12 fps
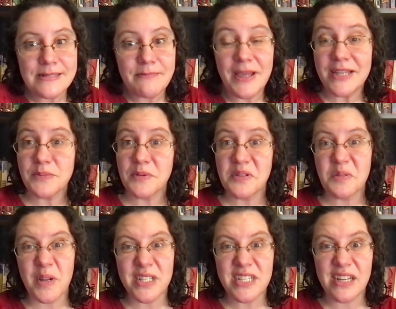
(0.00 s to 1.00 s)
My husband's
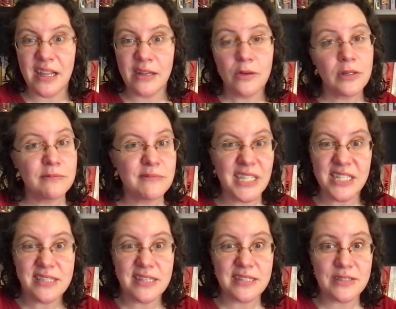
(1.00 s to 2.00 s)
watching Andor. He
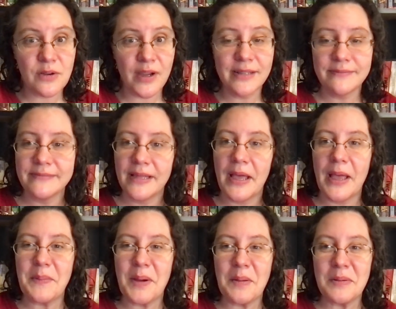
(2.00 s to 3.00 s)
says it's great
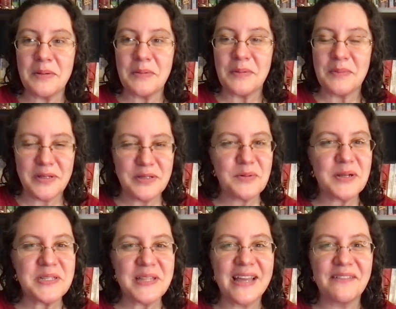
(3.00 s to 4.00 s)
probably will binge
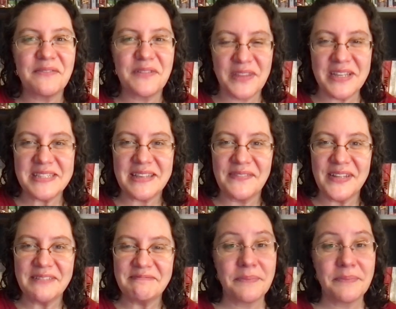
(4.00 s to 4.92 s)
watch that for Thanksgiving.